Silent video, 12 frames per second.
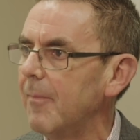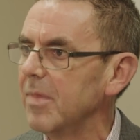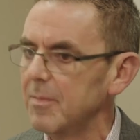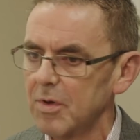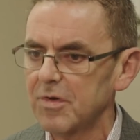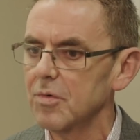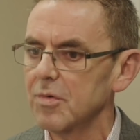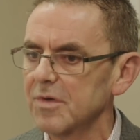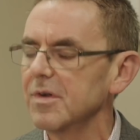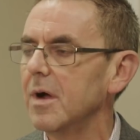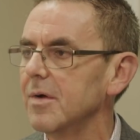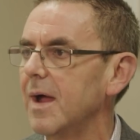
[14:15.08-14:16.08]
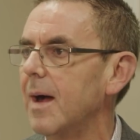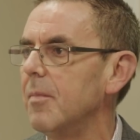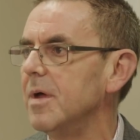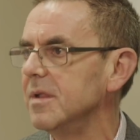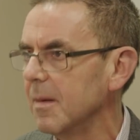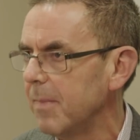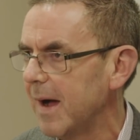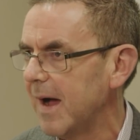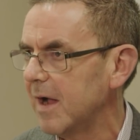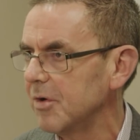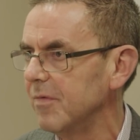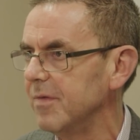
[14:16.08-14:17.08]
the maternal and child hub is a
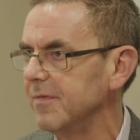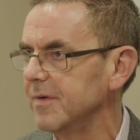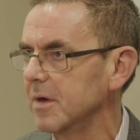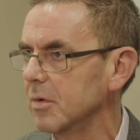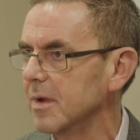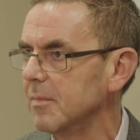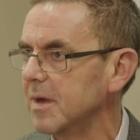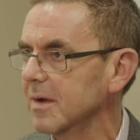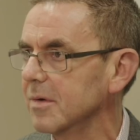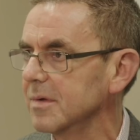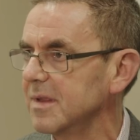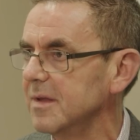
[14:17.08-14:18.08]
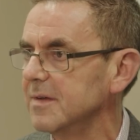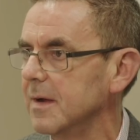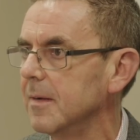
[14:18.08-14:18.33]
part of the Fiordland Medical Centre.